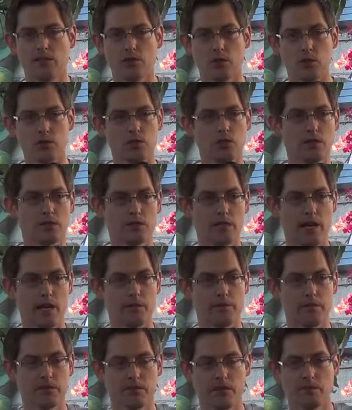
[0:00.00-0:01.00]
social
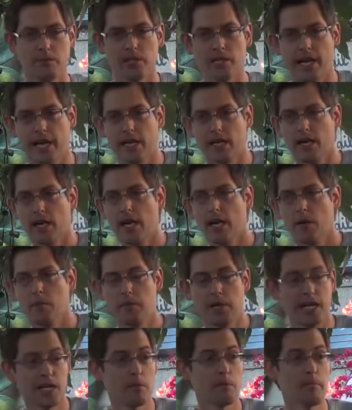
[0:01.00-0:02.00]
incentive for something like
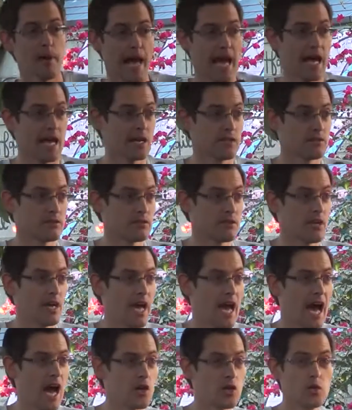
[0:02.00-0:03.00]
being in bands
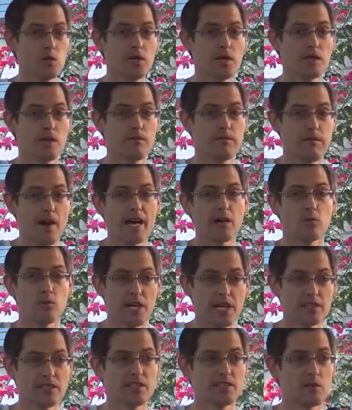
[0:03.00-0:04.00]
how you can find
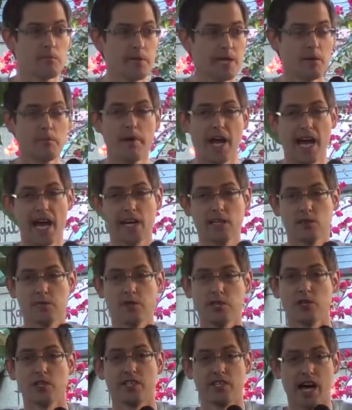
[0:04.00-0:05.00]
reasons to be in bands
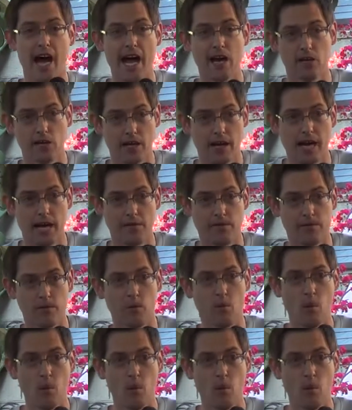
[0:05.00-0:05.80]
for your entire life,